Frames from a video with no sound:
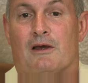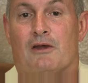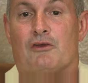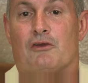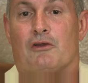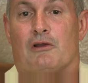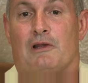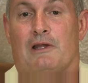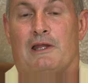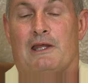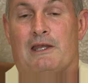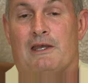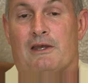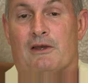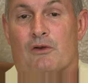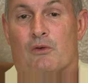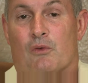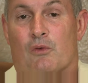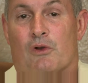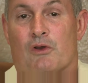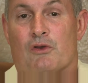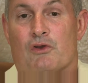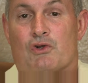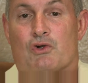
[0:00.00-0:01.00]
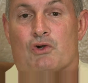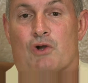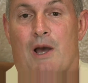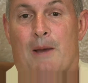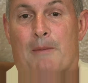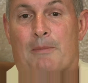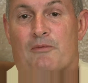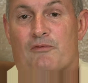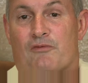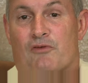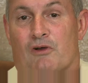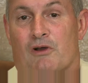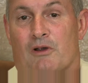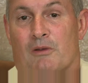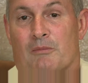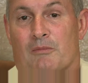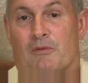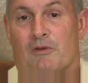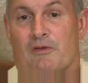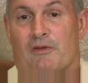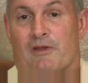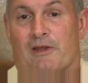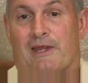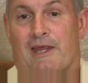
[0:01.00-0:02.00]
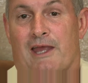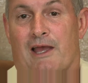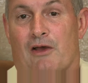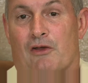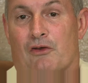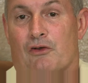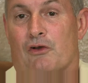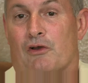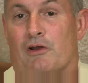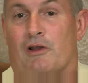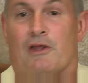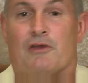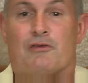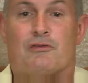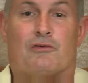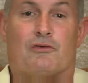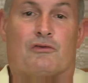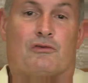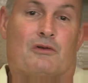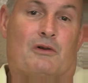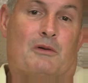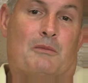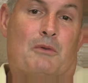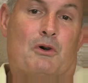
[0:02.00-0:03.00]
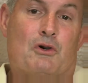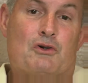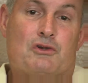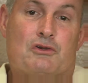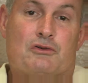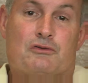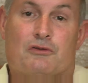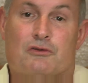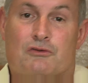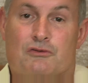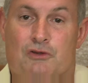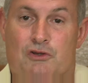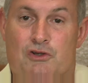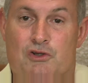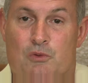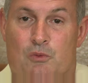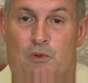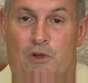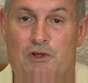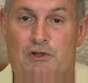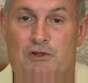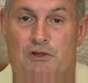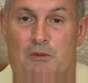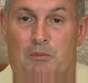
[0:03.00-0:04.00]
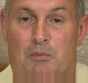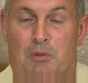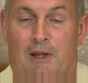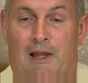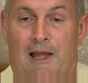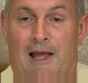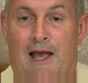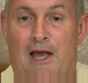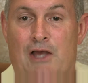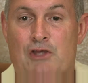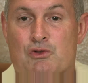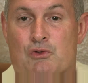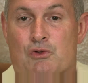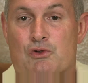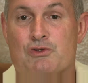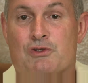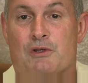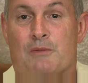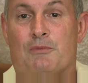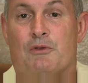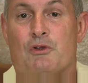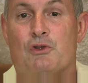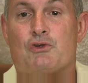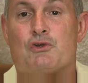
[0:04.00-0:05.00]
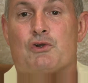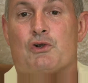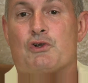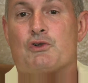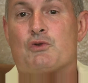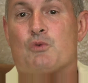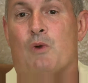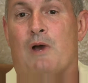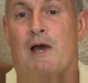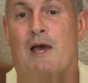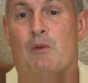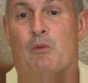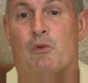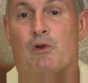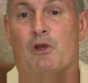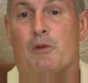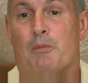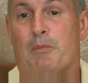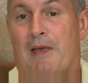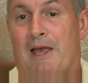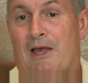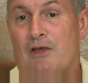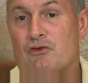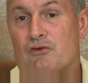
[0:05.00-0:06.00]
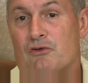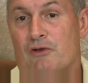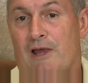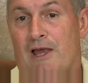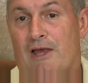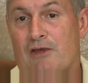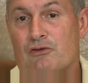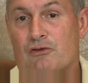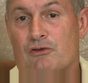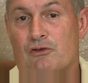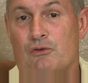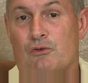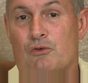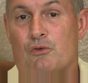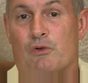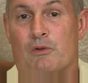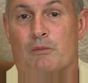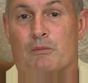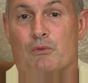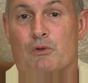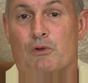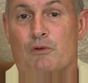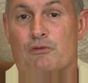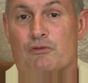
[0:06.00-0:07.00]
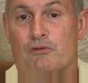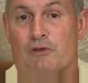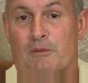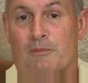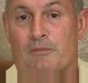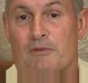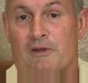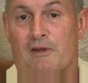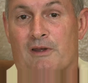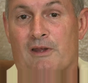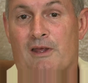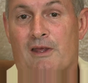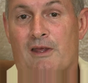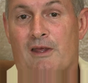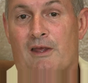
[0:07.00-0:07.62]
deleted or dropped from the calendar unless there's an emergency situation applies or something church-wide where your pastor asks you to remove something.